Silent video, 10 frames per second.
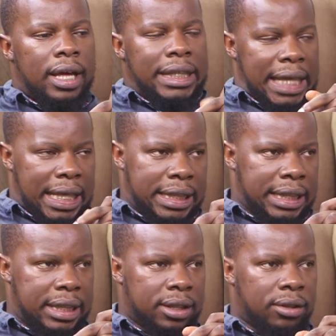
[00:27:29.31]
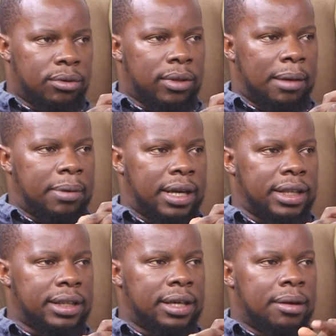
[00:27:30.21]
sons to their
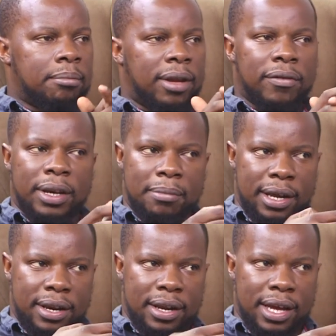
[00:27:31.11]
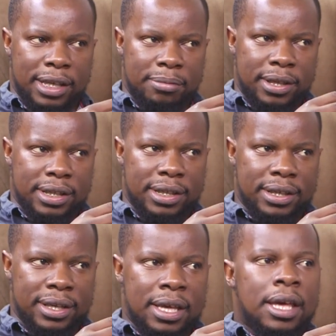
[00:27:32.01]
parents, but very bad husbands.